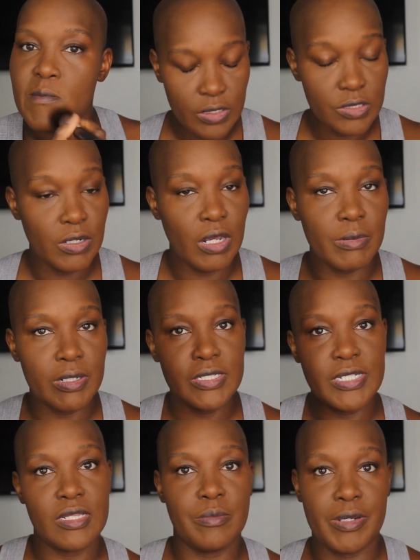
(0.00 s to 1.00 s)
So now I'm going
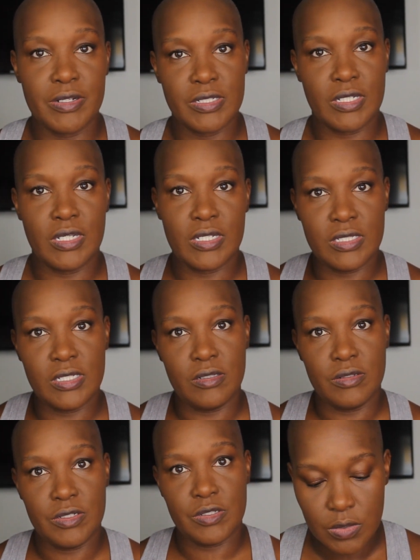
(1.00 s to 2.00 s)
to take the Bare Skin
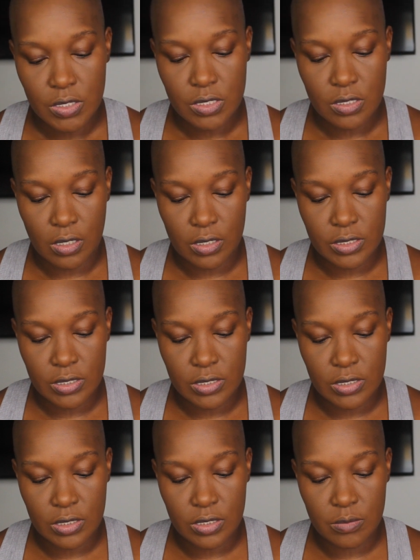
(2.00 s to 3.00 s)
concealer. This one is dark to
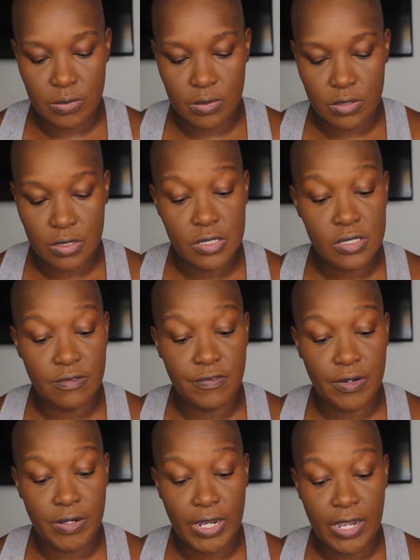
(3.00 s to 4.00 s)
deep. She's a
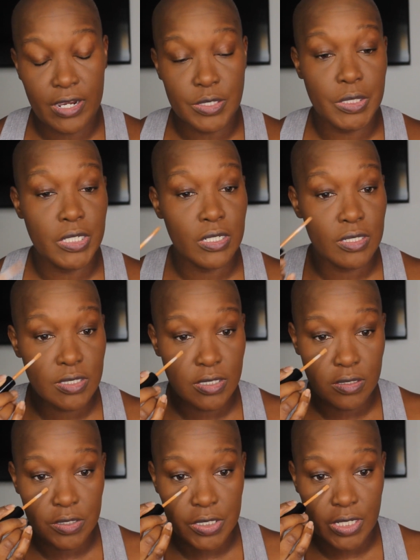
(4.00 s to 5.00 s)
very hydrated
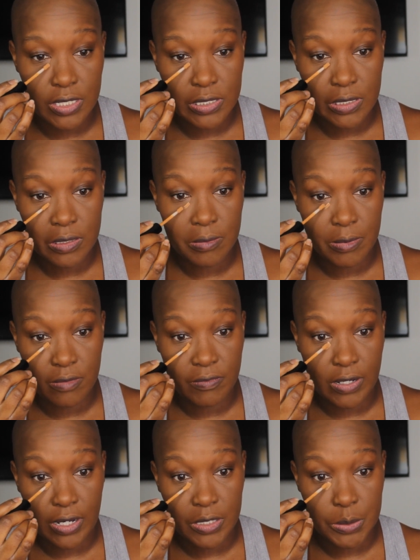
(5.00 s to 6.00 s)
concealer. She has a little bit of
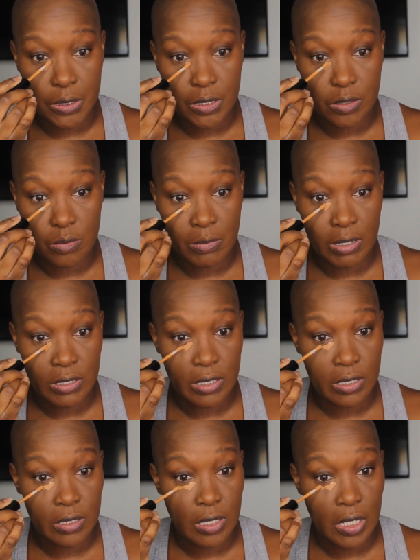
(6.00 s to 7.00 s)
a hydrating
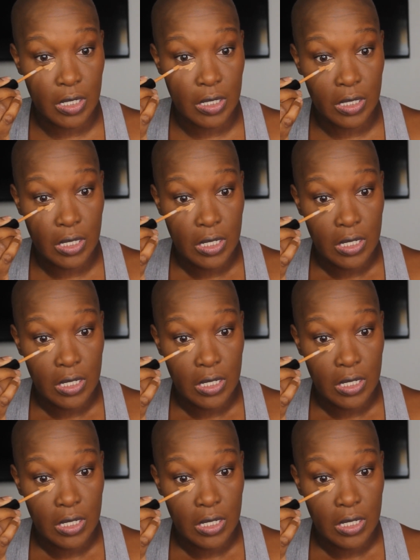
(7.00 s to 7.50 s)
humectant in her,